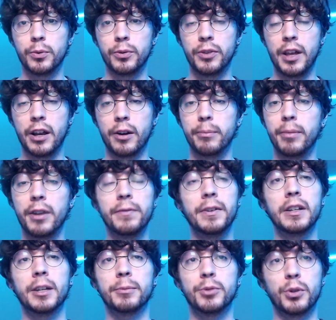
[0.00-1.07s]
They are
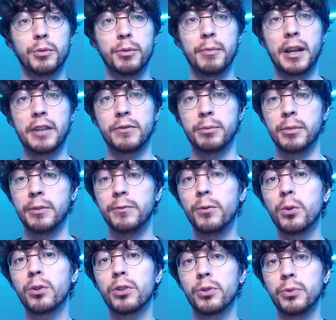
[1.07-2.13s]
buffing Absorbing Man from a
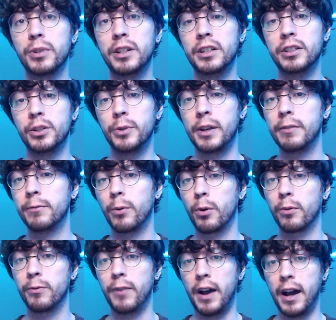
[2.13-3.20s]
4/3 to a
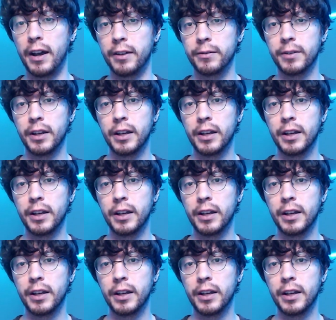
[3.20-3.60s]
4/5.